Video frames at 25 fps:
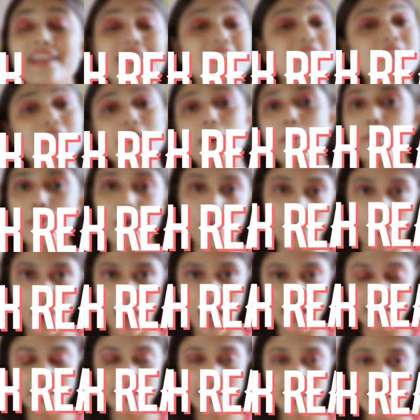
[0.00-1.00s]
Reason number
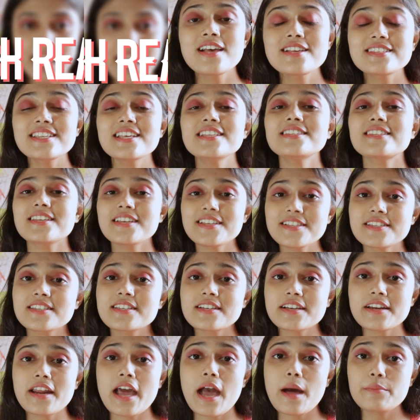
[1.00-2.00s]
one, since
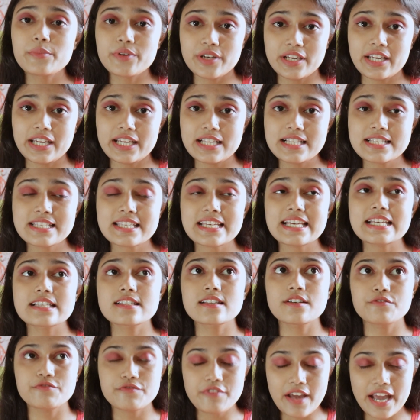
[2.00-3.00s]
Instagram Reels
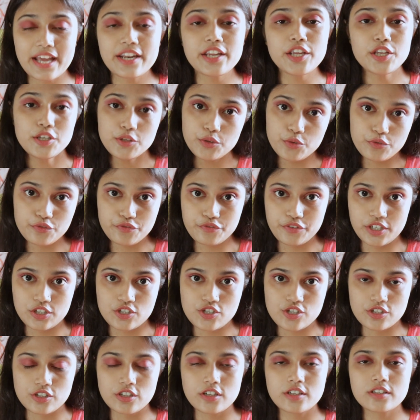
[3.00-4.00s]
is a very new
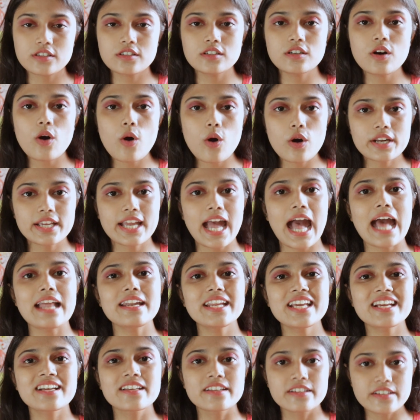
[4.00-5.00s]
feature, the
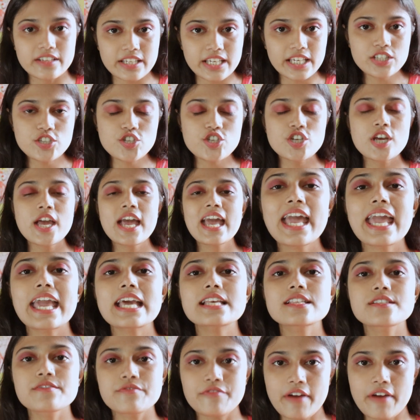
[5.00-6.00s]
organic reach is